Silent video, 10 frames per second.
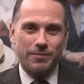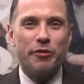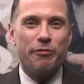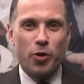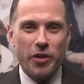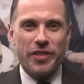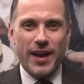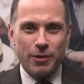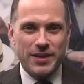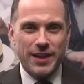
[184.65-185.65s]
The fourth
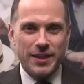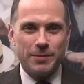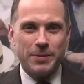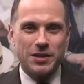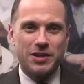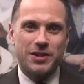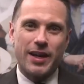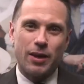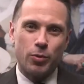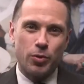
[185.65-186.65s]
outdated men's
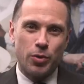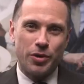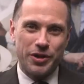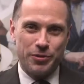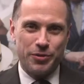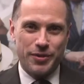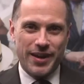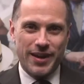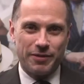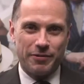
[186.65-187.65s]
style rule you do
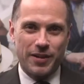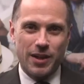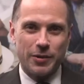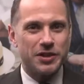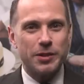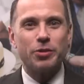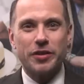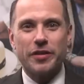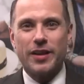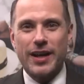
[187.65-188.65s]
not have to follow is similar
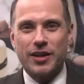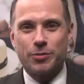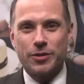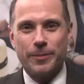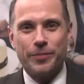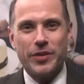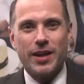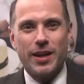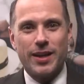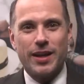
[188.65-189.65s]
to the last one
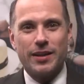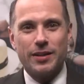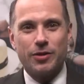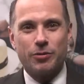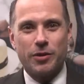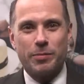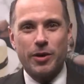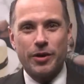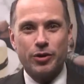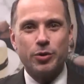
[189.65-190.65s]
in that it deals with
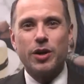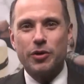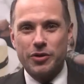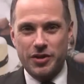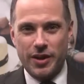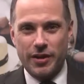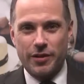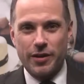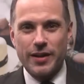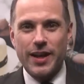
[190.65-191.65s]
pairing two colors together, and